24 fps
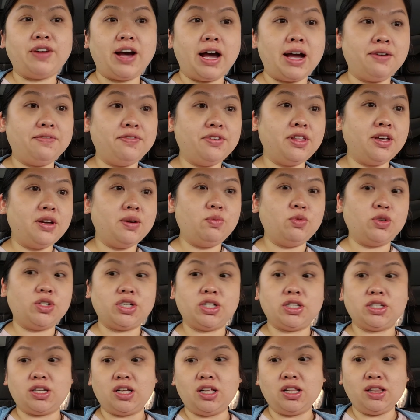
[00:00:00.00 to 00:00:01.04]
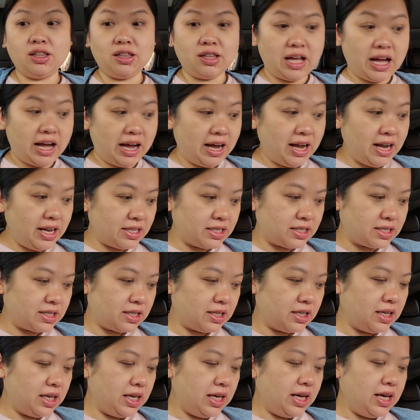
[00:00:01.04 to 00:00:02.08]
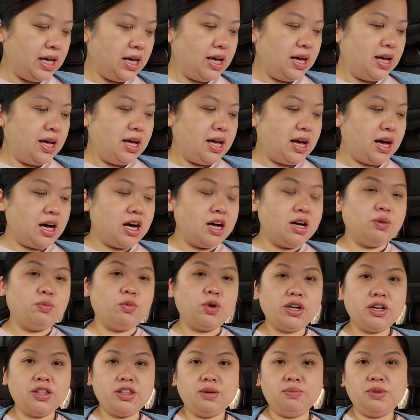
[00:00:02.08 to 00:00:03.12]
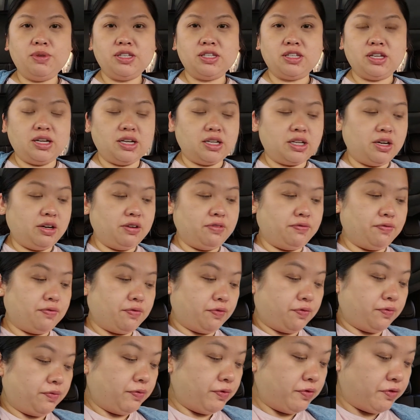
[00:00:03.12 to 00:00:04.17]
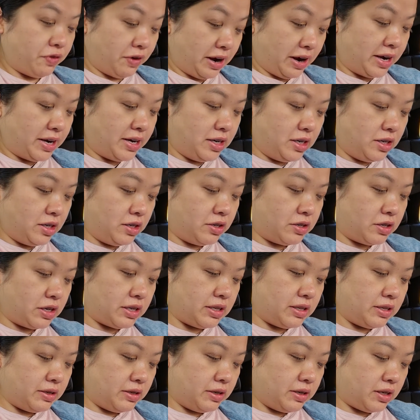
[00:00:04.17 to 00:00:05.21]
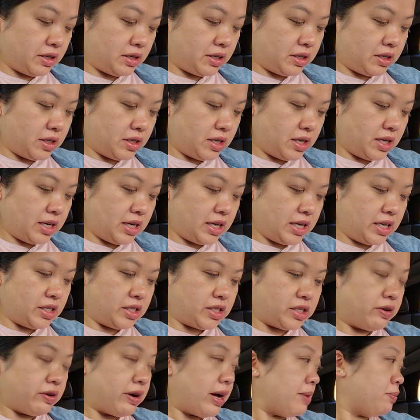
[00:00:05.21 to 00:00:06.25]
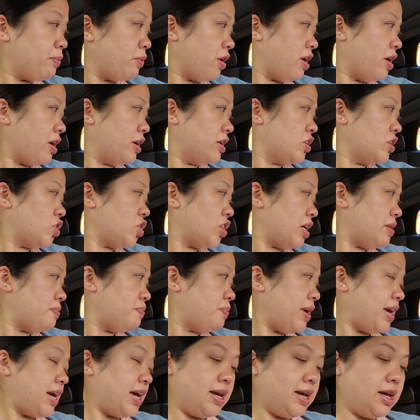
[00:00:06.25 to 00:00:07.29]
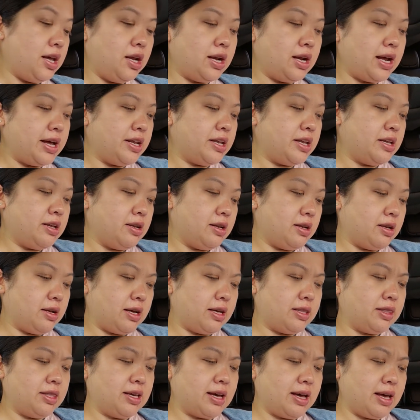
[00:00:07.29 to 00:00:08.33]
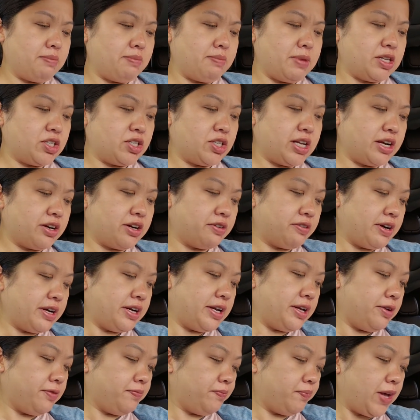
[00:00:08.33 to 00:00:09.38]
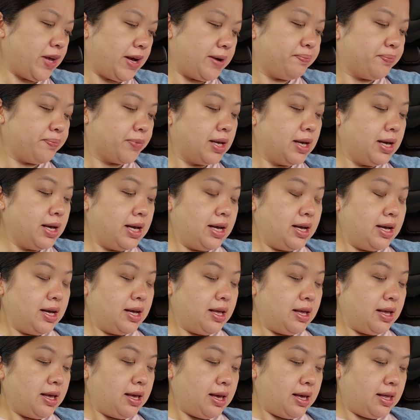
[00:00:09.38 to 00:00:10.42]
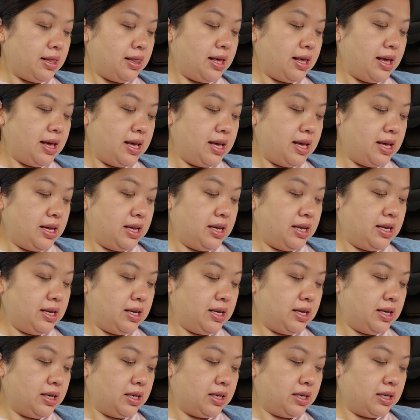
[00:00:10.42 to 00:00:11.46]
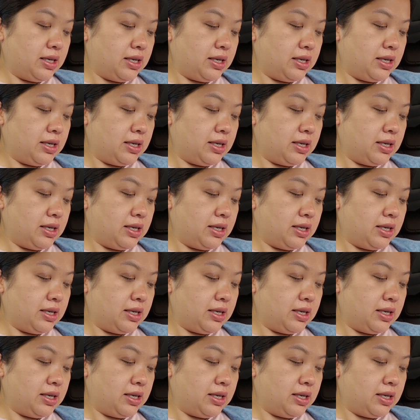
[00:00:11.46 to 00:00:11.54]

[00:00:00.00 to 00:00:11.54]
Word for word: five of them, which is a lot. Um, one of them is a good friend and so I brought champagne. I, I think I had mentioned that already. Yeah. And then